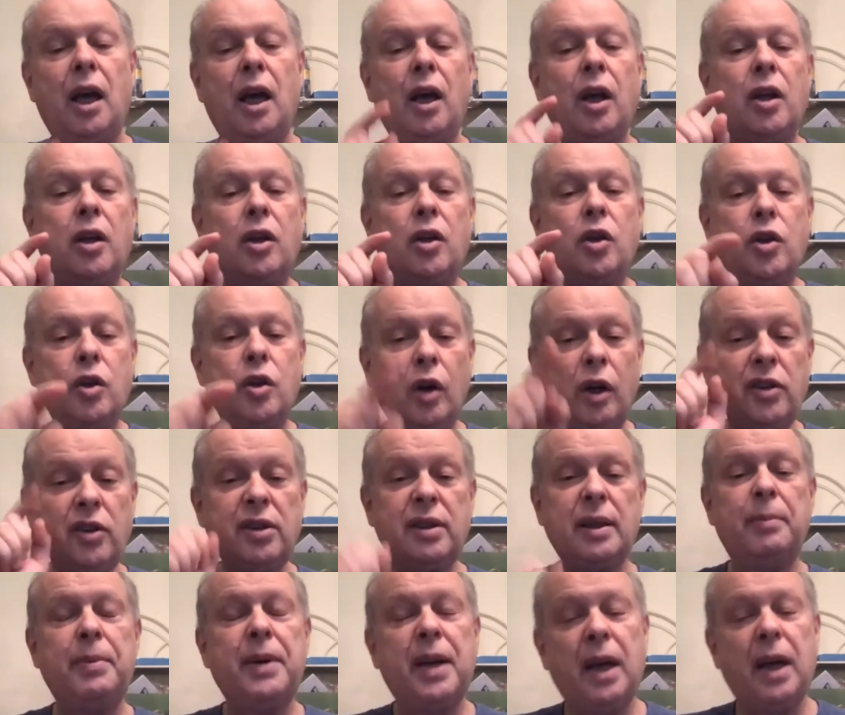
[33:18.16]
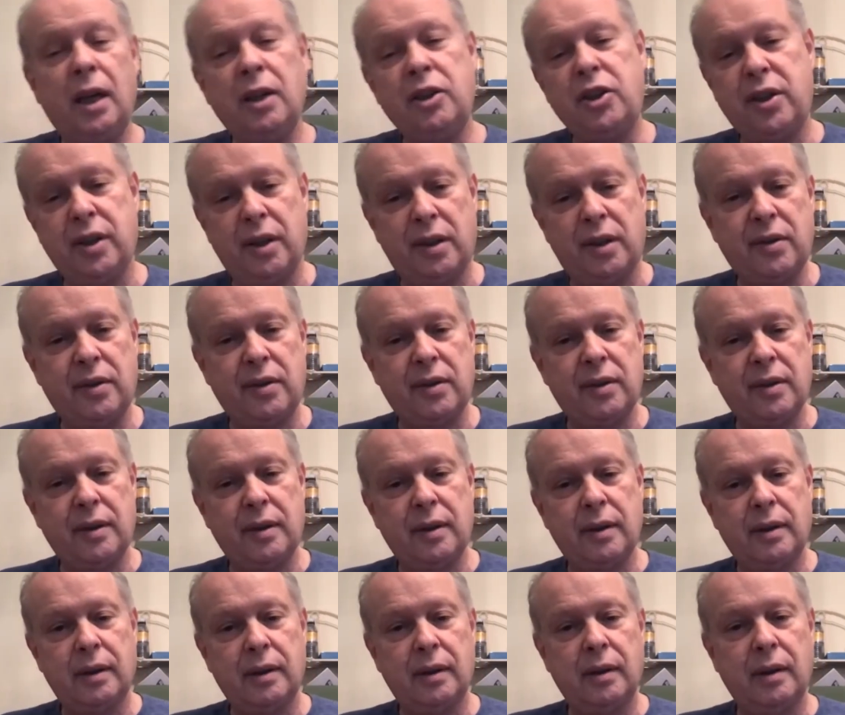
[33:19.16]
Your subconscious,
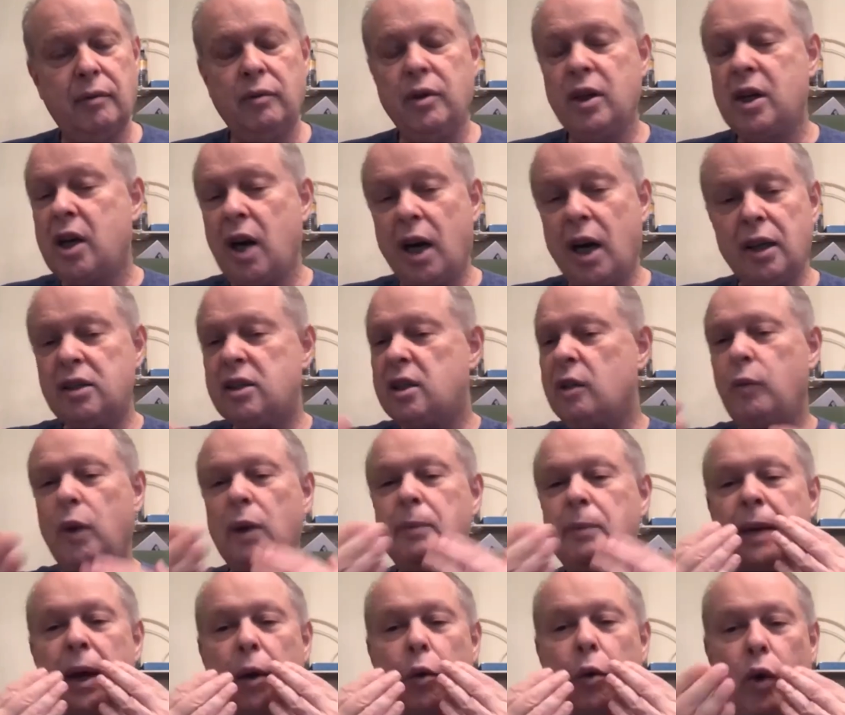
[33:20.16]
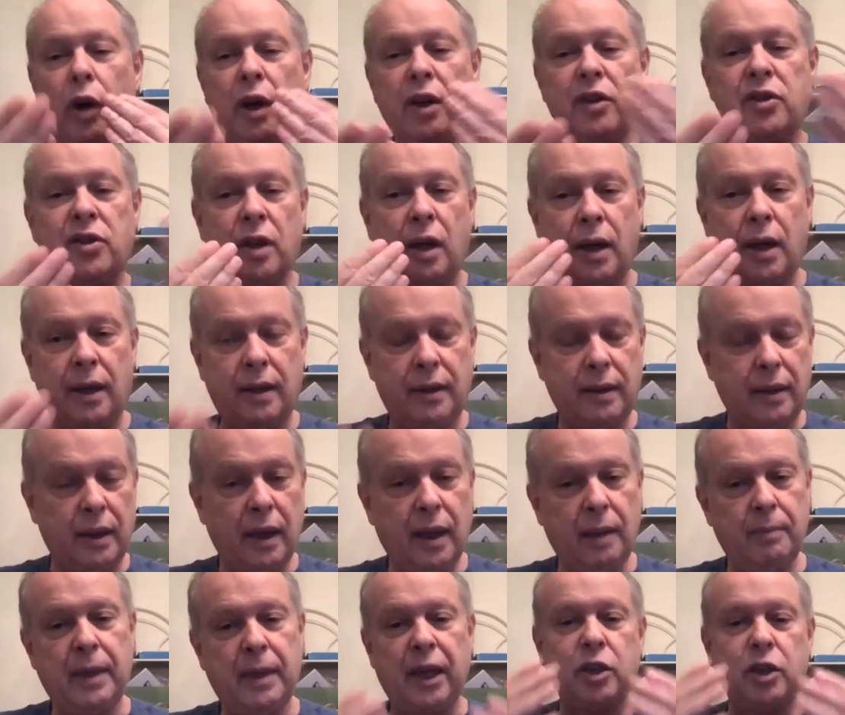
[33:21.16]
regardless of what my words are and
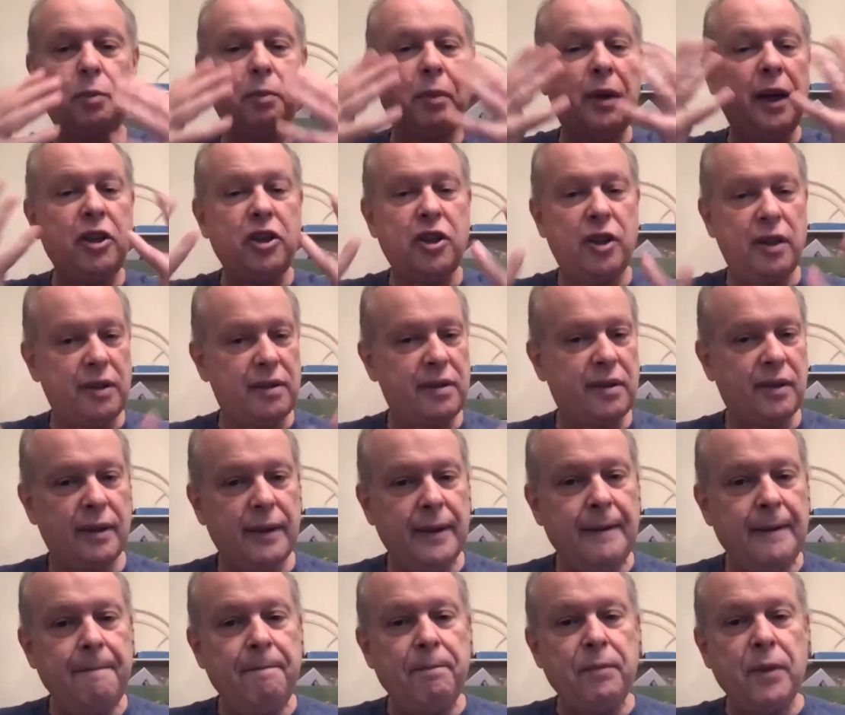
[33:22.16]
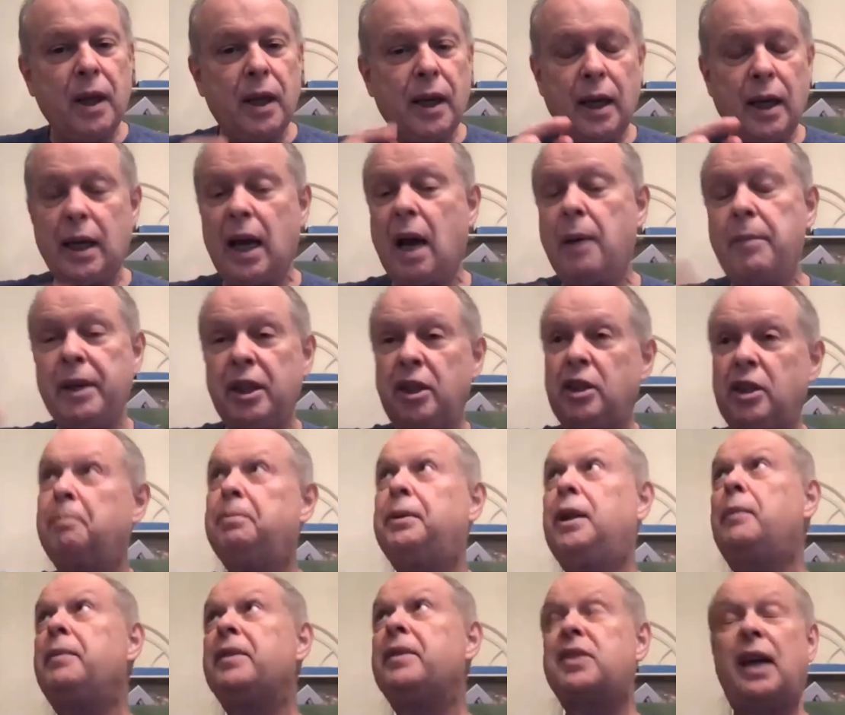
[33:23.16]
my expressions and how many
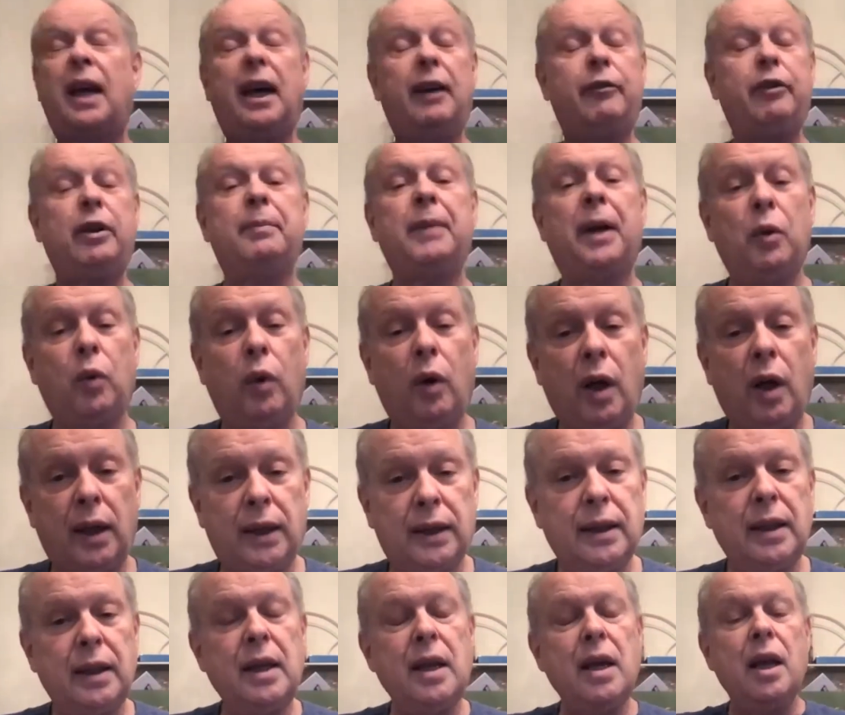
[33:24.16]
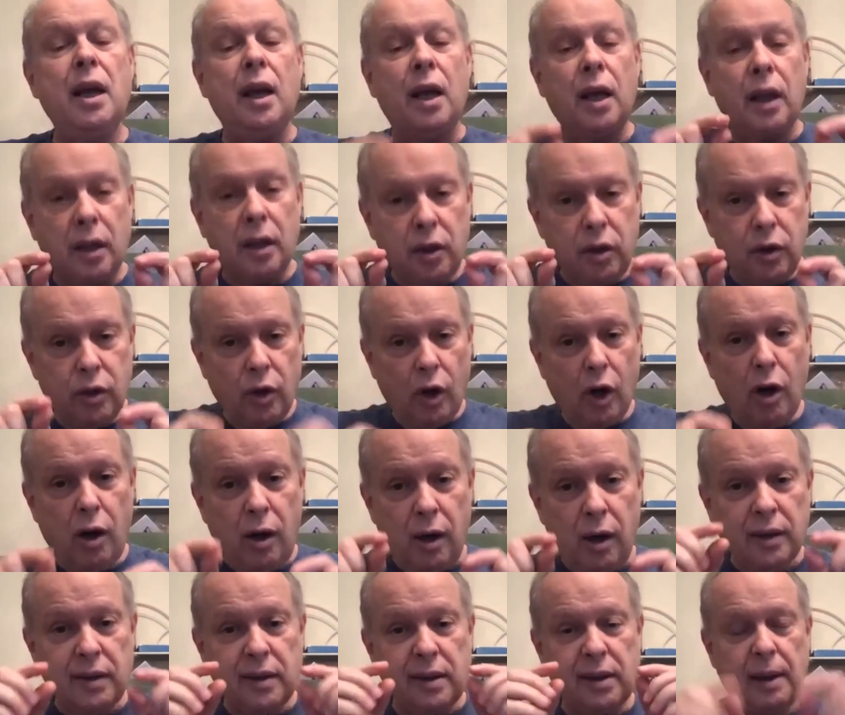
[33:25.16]
diplomas I have on my wall, your
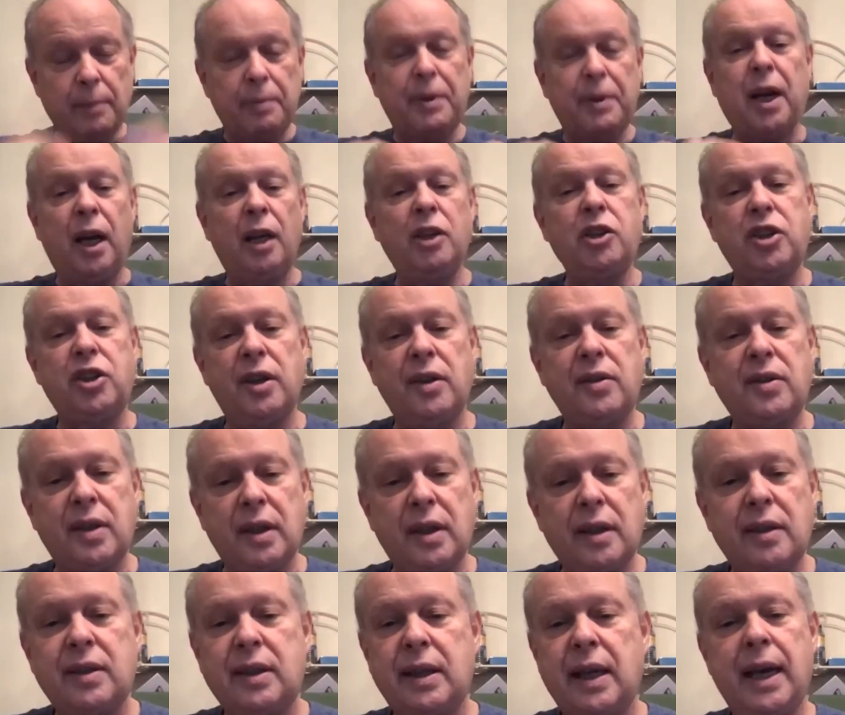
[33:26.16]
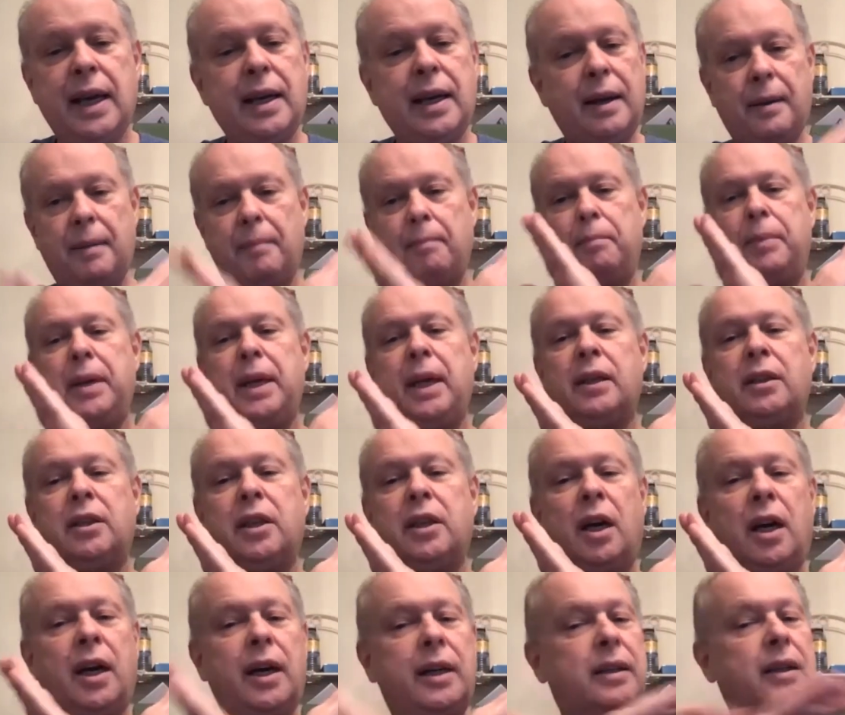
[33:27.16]
subconscious is saying, be on
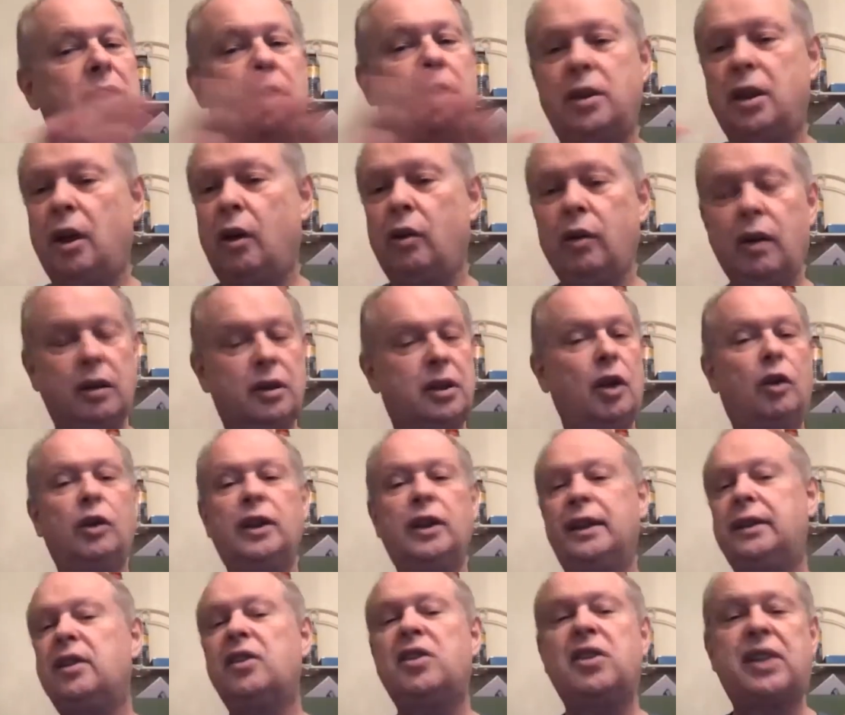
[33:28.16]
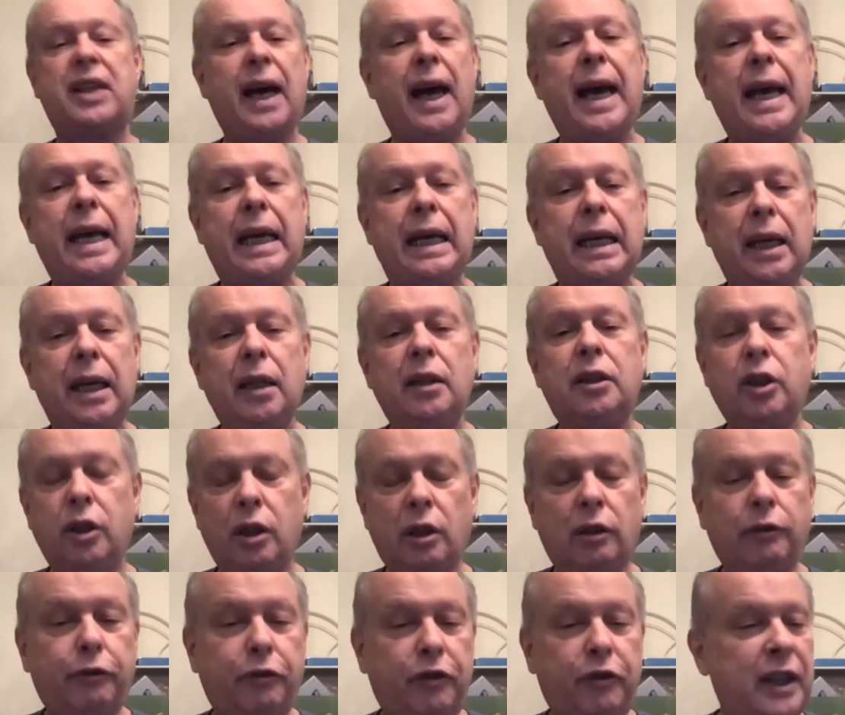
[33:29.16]
guard. Don't, don't let this guy into your
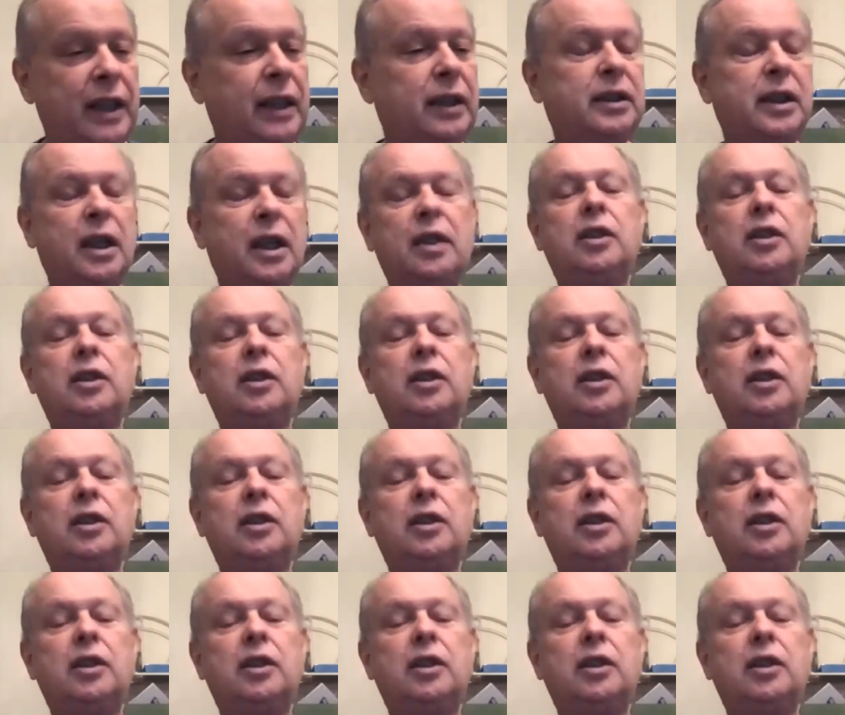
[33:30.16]
field.